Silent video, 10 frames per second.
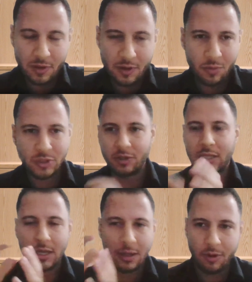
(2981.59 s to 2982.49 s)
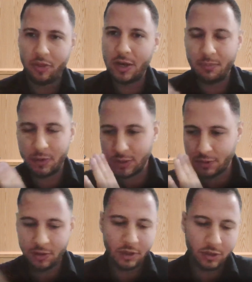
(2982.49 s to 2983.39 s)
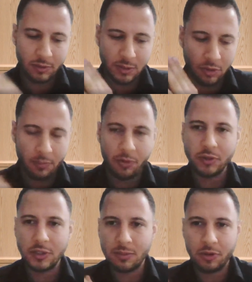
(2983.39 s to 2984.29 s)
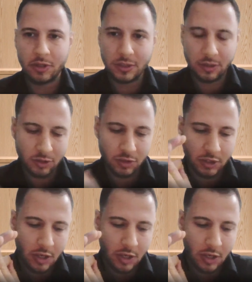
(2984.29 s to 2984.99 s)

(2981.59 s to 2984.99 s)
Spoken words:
We talked like about the numbers, about the documents, about the process, about the strategies.